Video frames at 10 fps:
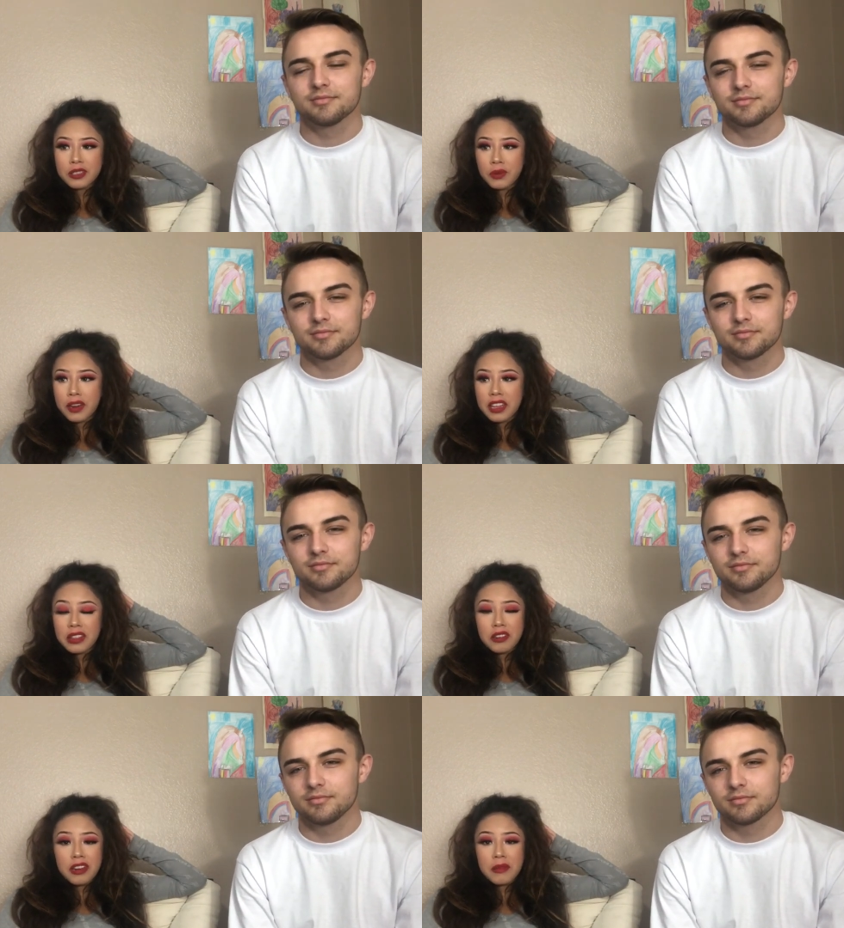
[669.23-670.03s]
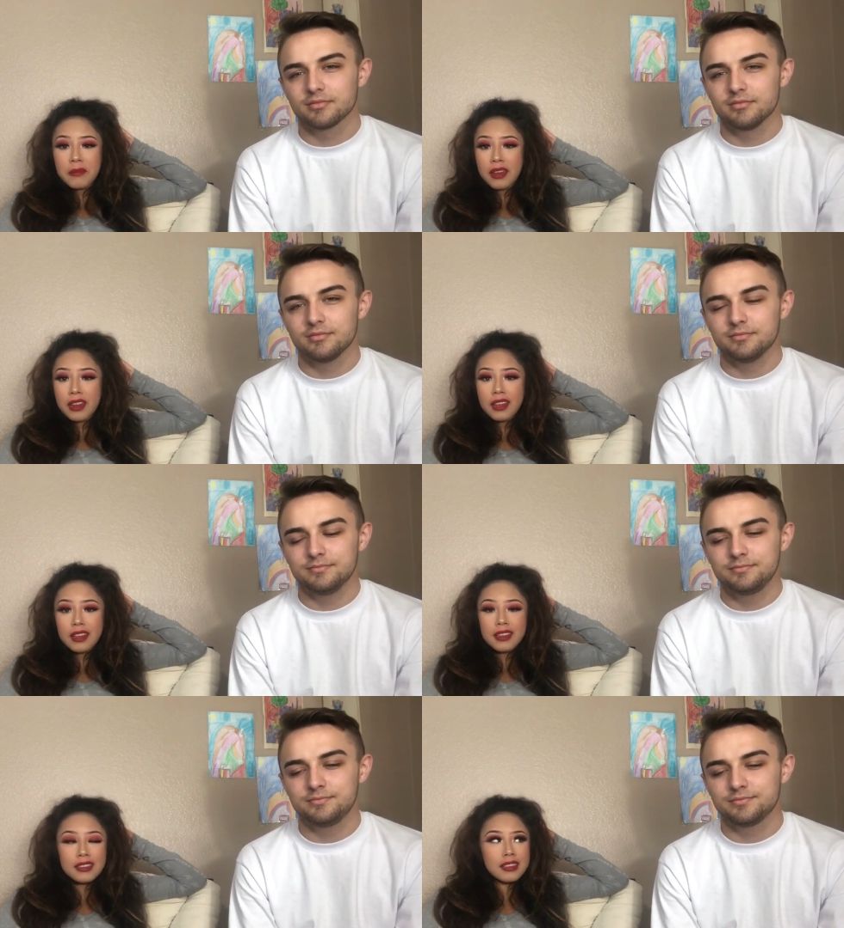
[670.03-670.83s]
Speaker 1: 20, 30
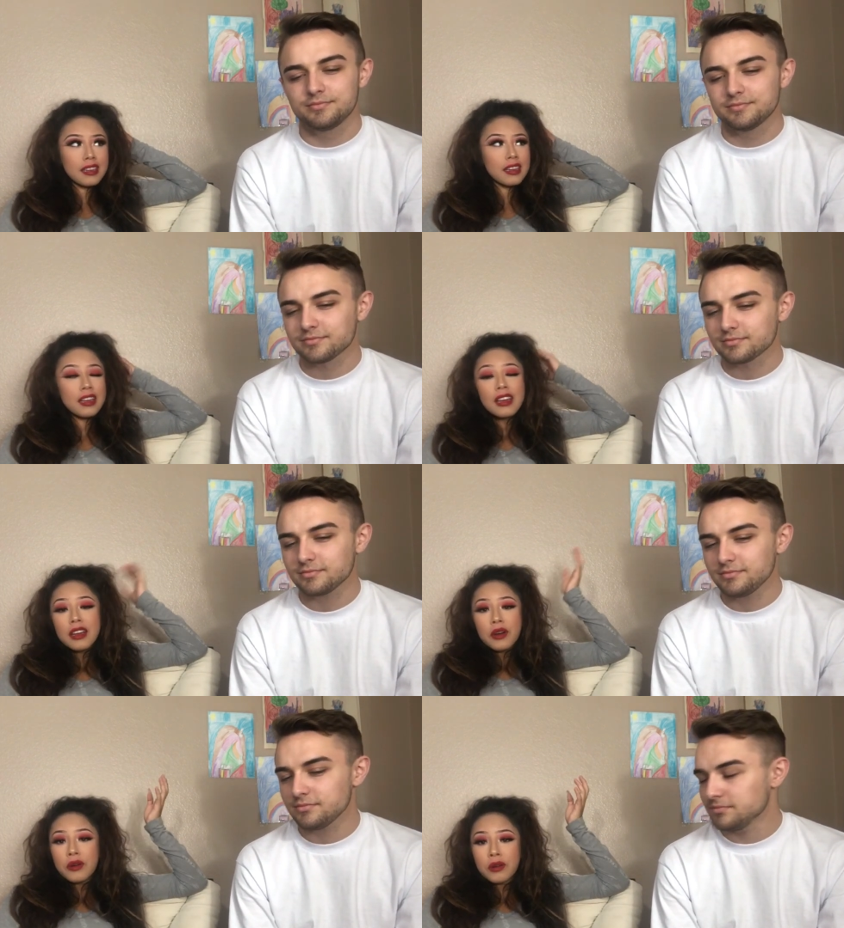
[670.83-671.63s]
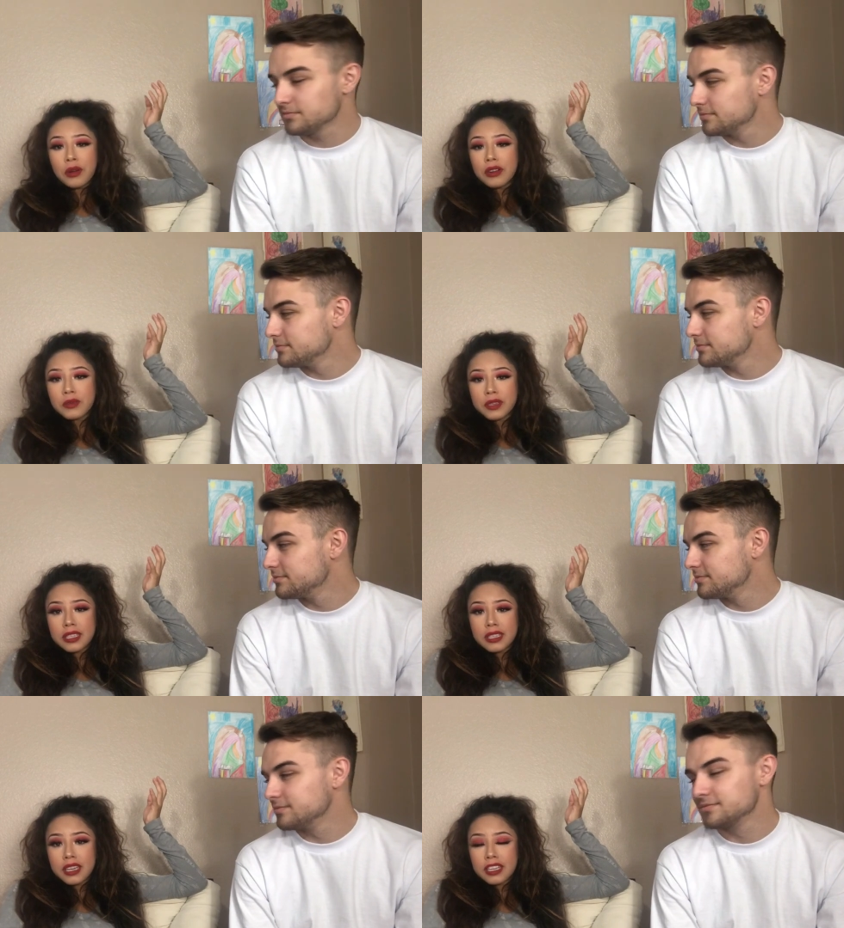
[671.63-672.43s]
minutes and who knows what
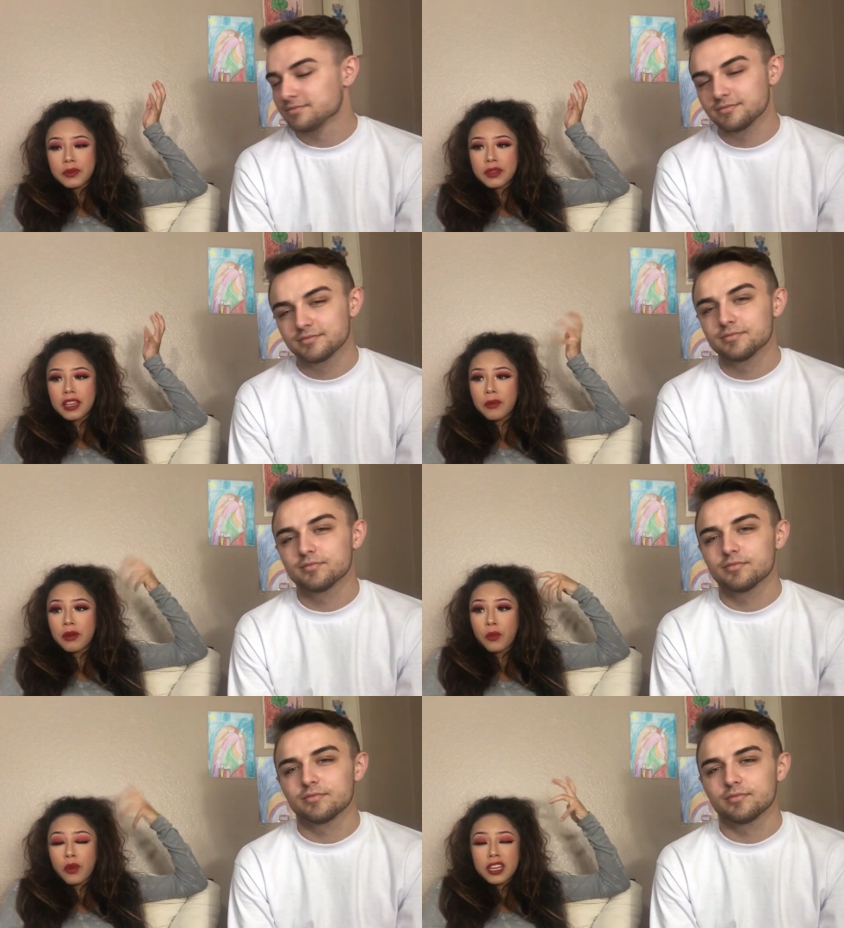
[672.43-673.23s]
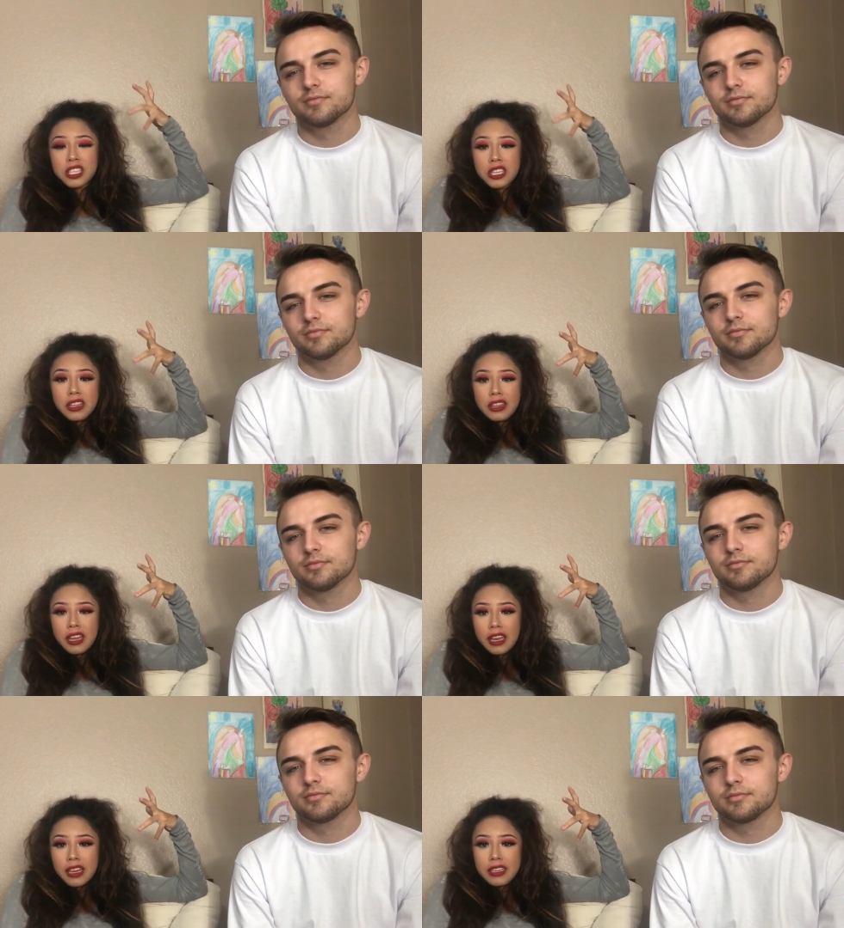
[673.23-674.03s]
she does with them or what she
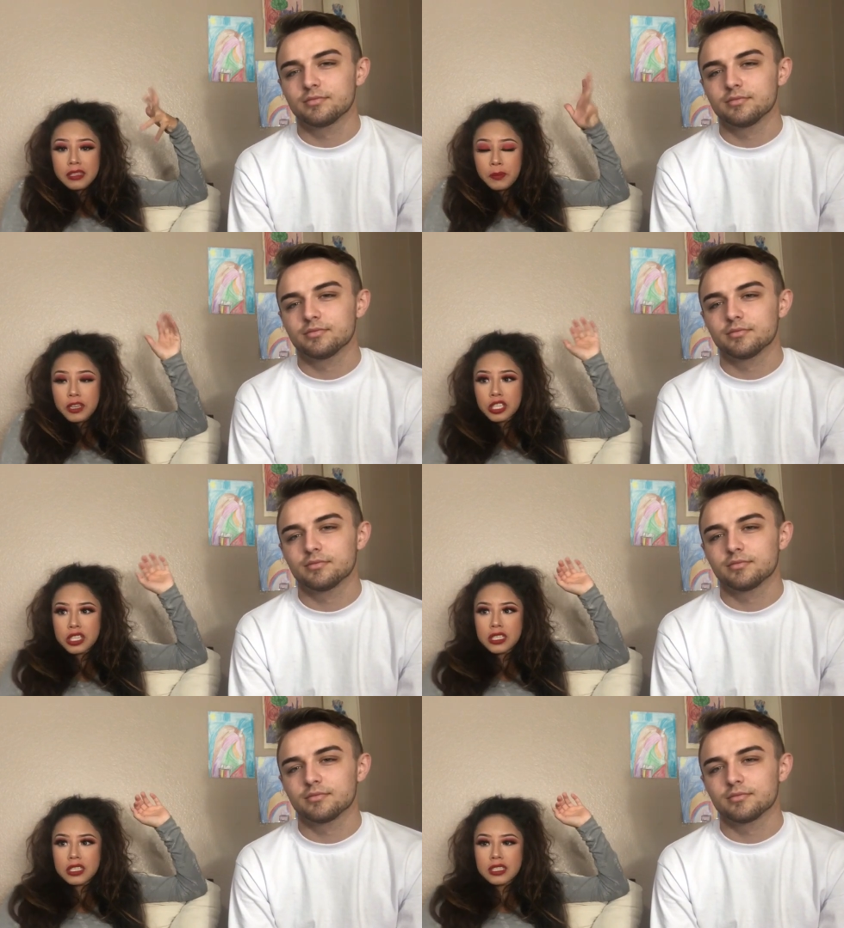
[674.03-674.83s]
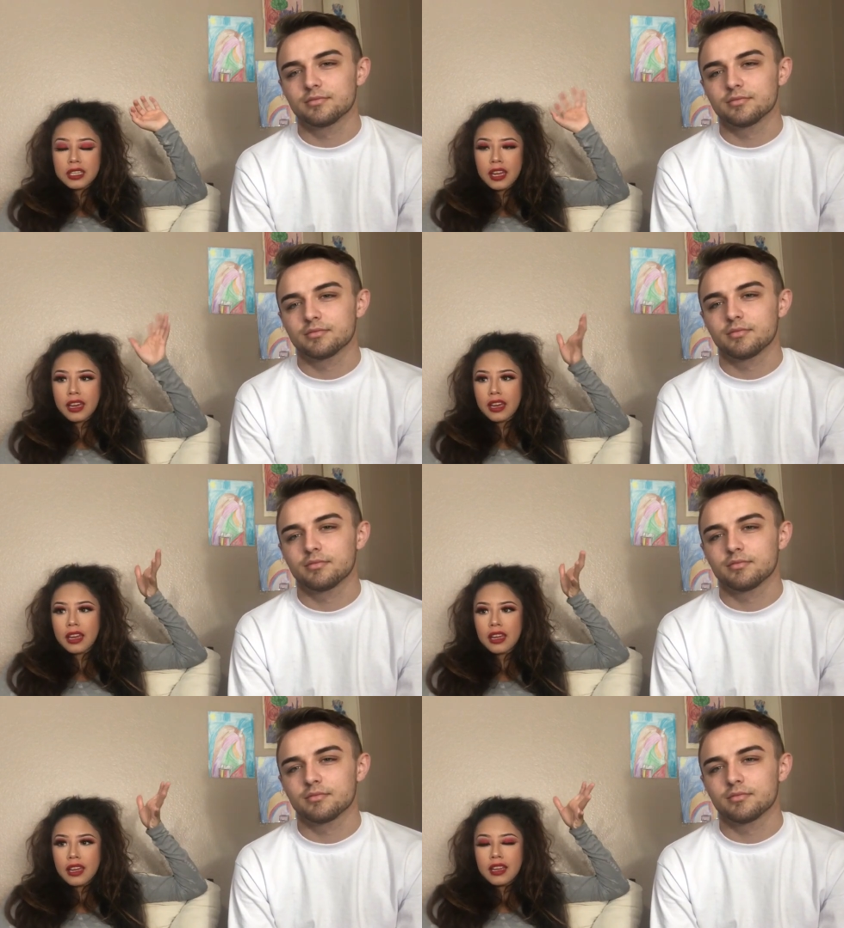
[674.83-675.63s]
thinks, but she just like
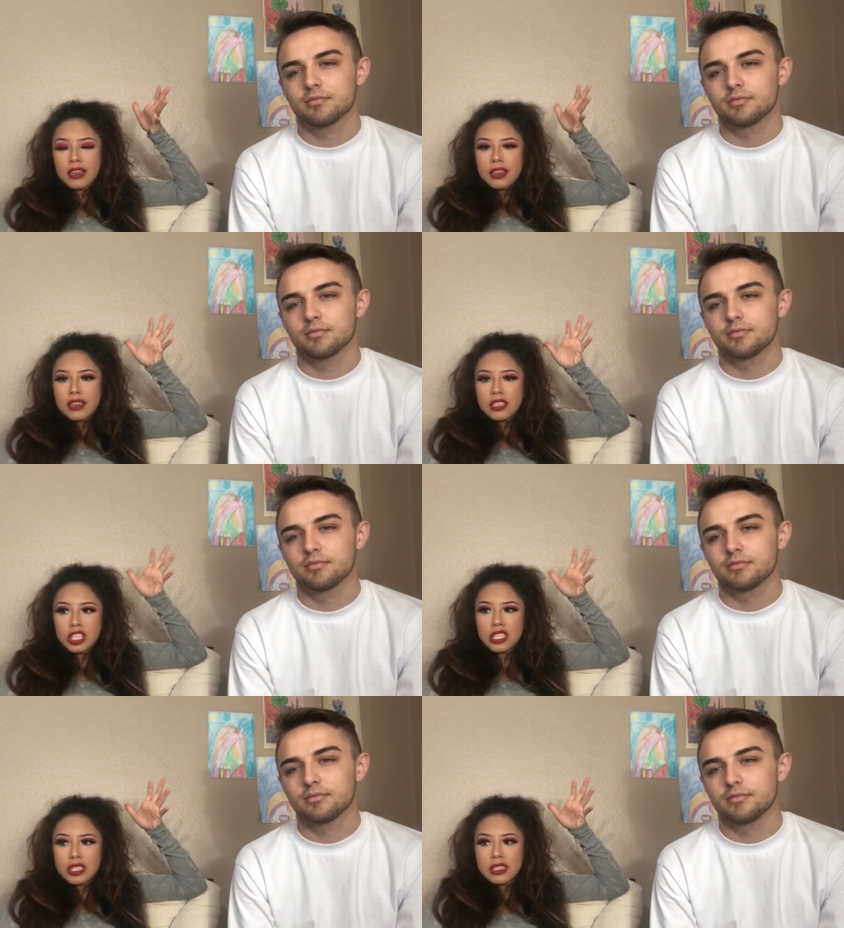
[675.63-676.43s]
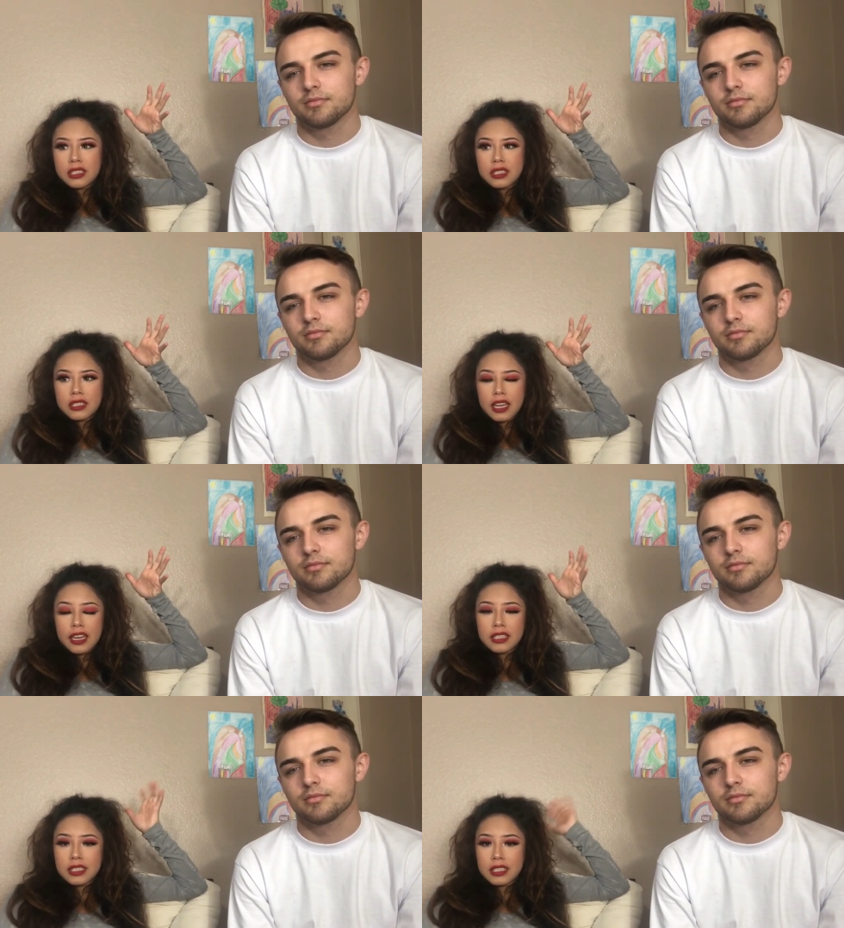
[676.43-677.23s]
she just
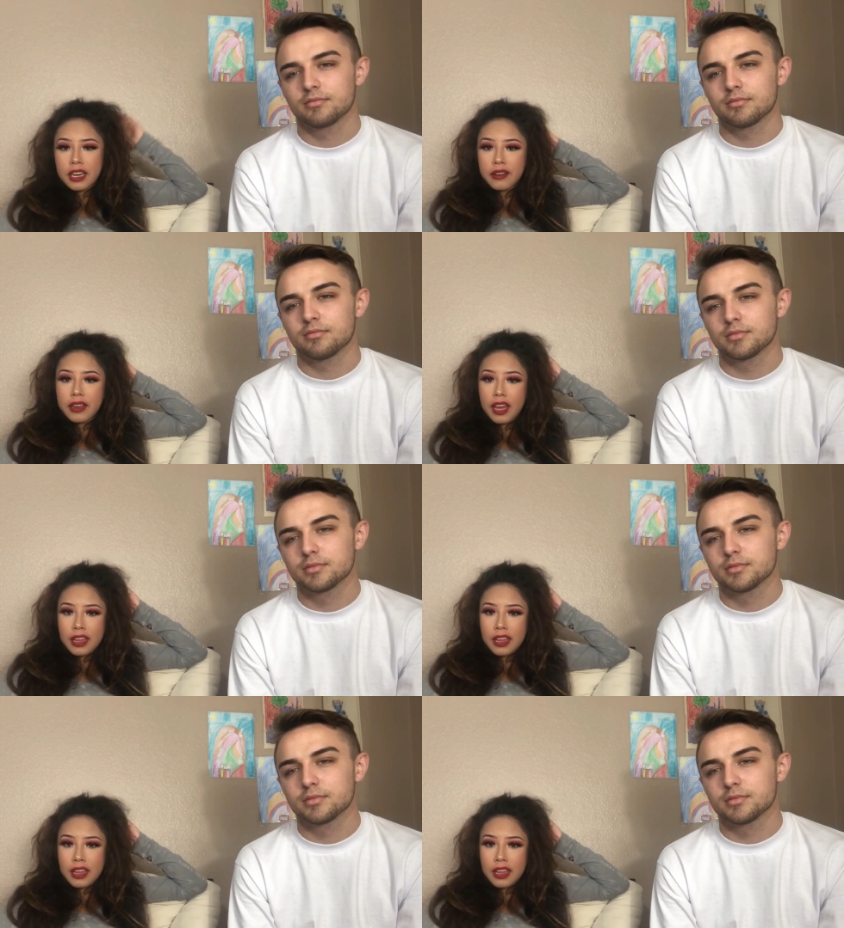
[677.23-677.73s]
stays staring